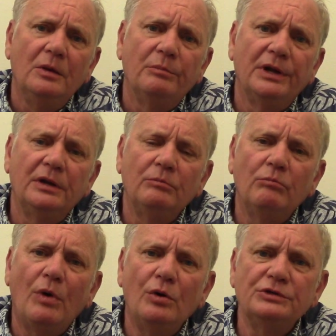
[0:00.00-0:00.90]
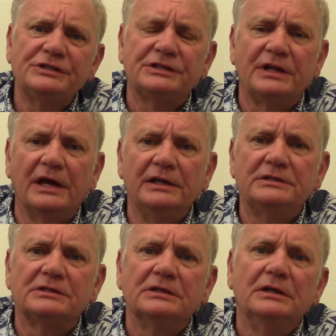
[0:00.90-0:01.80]
But in most
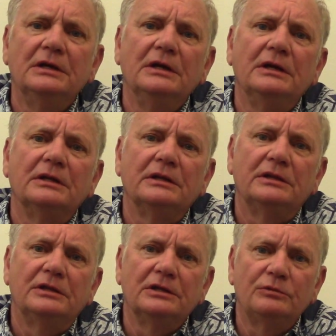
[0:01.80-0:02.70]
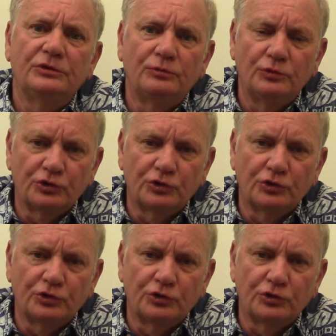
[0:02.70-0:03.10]
states, the